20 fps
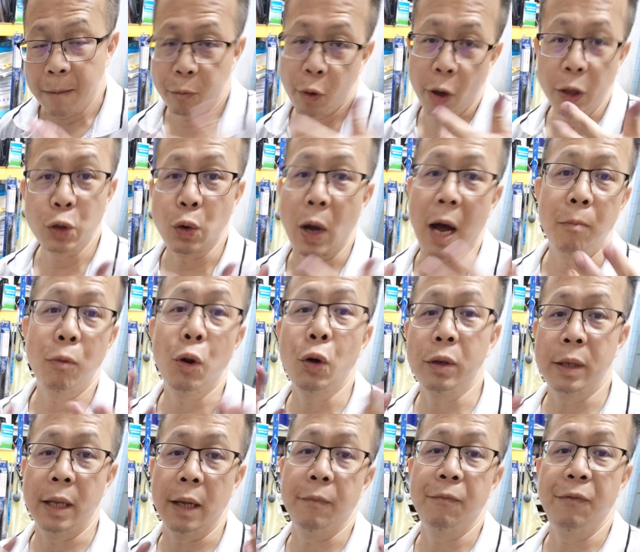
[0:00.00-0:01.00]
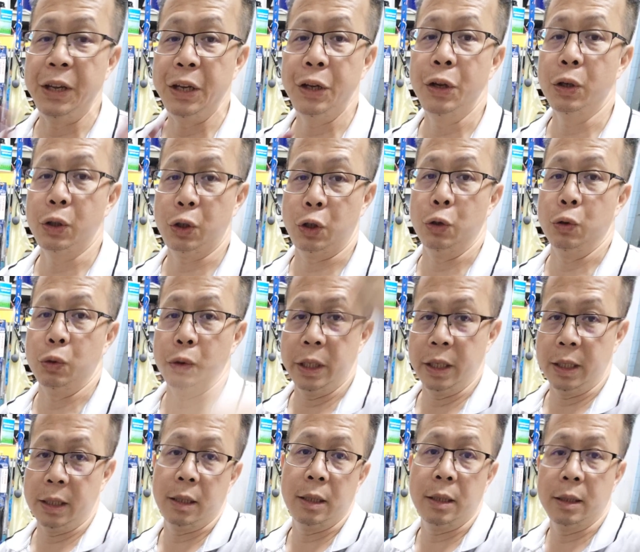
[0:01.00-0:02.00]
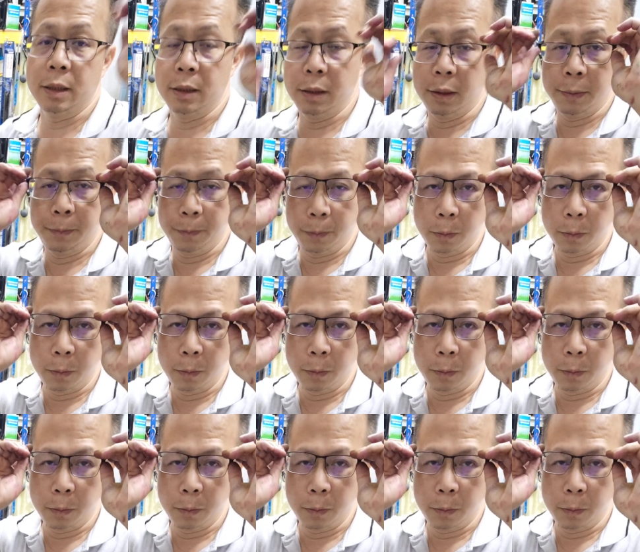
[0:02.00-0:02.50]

going to upload that video to the